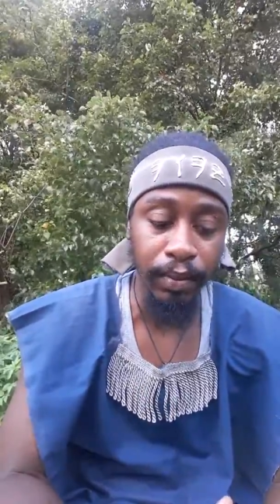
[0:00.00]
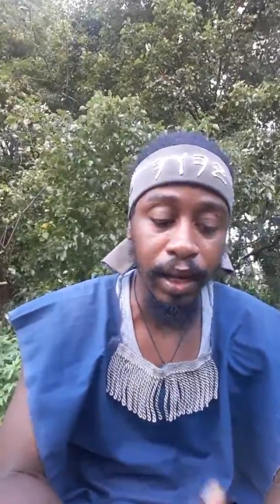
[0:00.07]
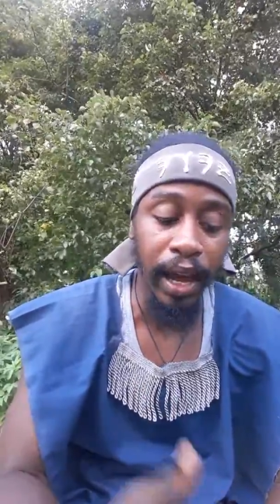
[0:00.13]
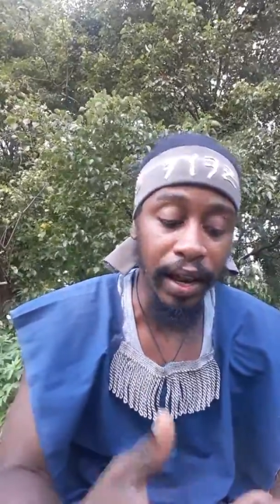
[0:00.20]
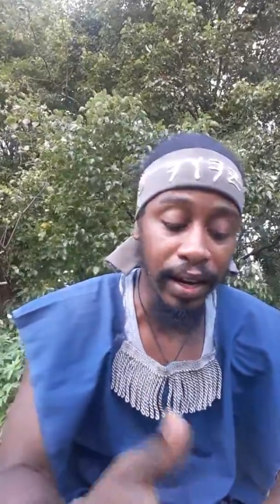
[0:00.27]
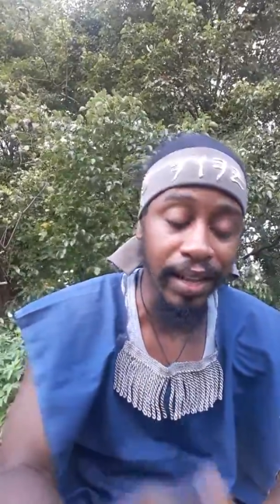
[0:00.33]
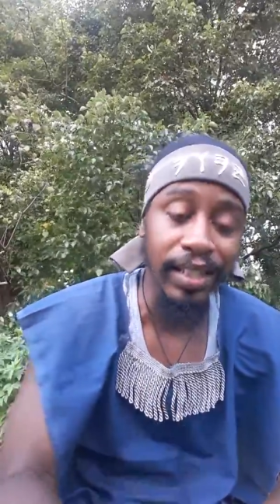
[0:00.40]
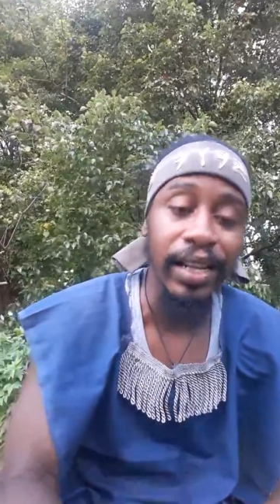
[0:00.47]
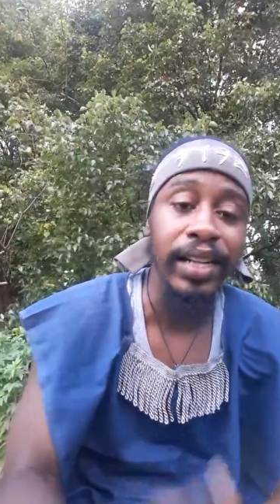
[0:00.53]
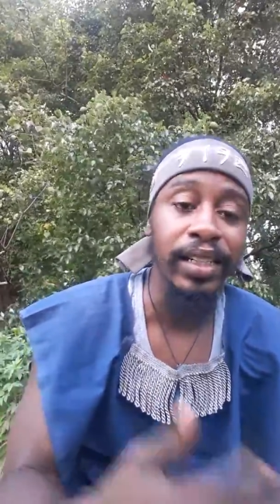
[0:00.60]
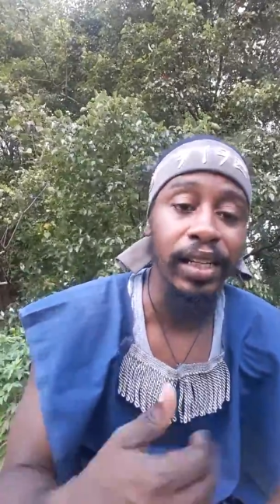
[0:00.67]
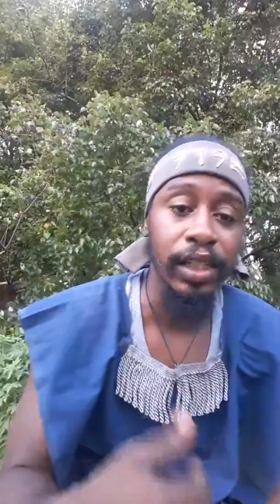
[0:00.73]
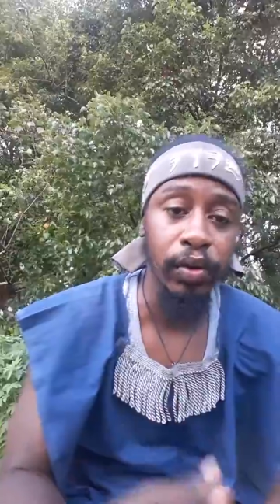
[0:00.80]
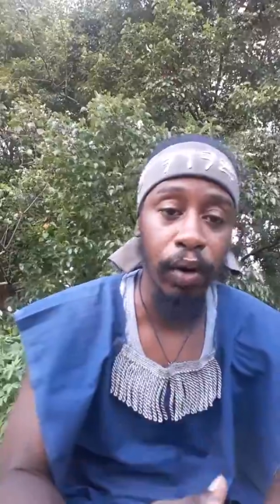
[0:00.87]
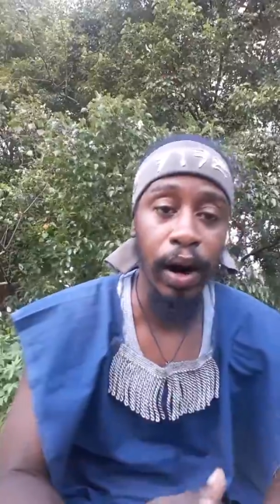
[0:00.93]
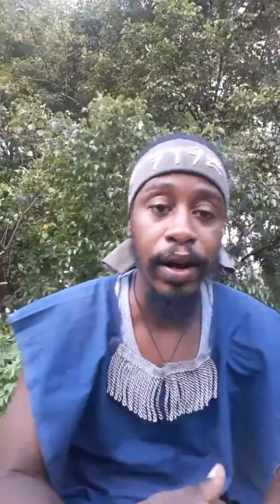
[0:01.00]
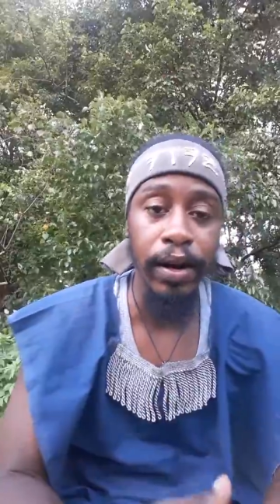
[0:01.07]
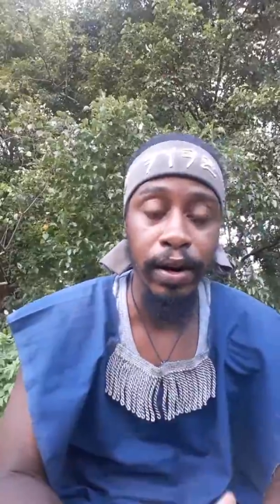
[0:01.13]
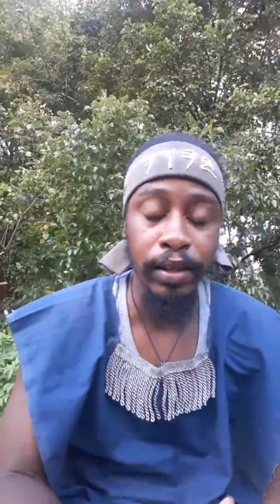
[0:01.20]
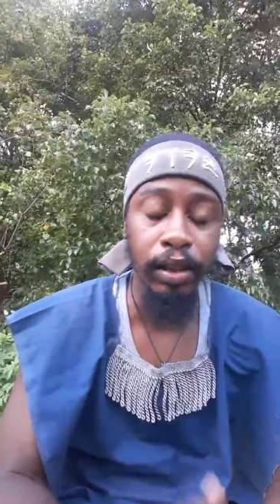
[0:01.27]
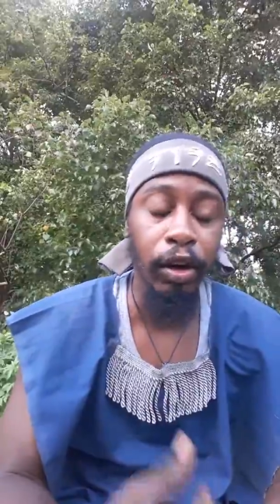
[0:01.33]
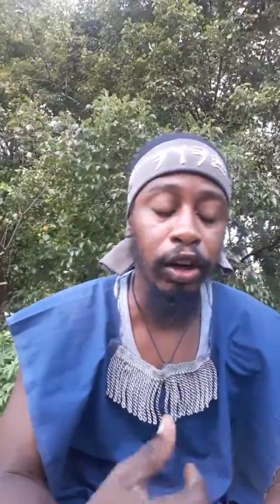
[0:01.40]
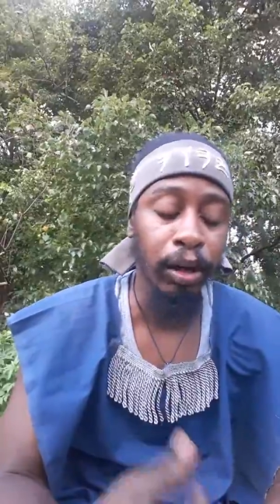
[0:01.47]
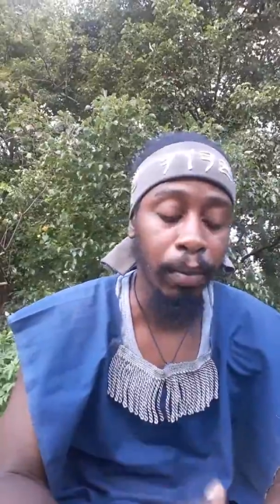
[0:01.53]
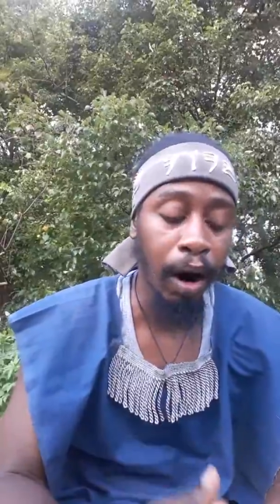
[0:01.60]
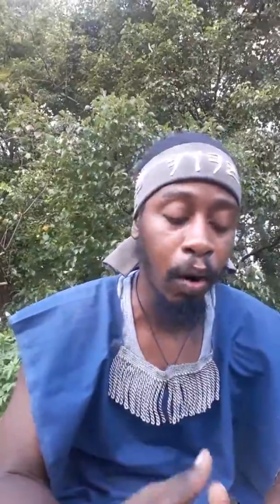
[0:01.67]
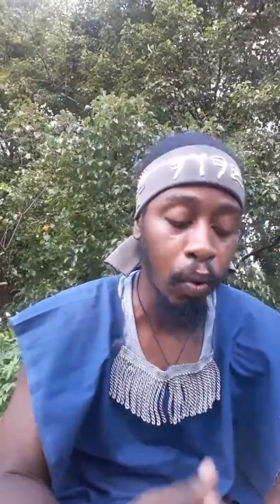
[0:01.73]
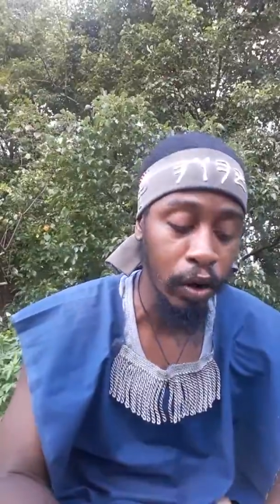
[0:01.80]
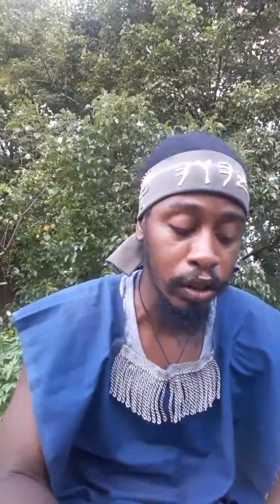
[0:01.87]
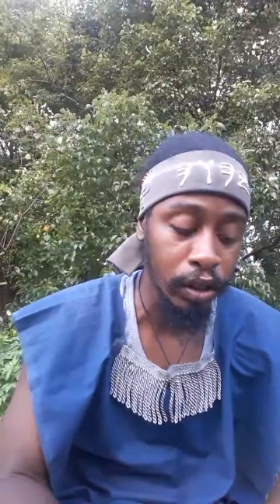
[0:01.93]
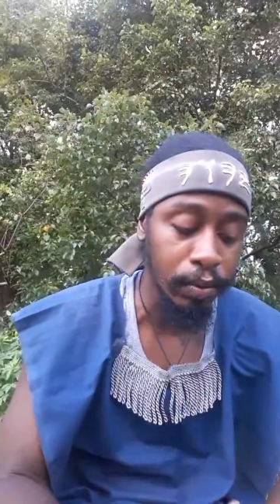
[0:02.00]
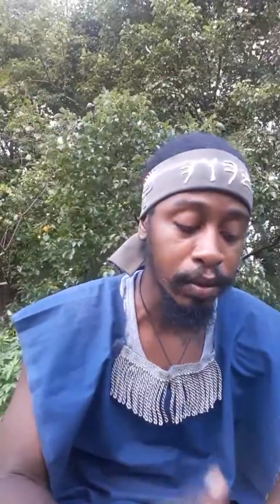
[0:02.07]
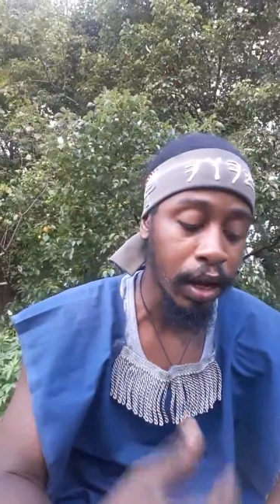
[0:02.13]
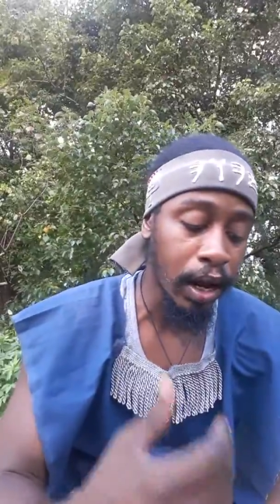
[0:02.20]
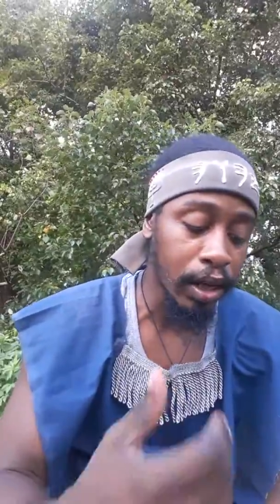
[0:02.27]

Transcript: In this instance right here, it's talking about wisdom.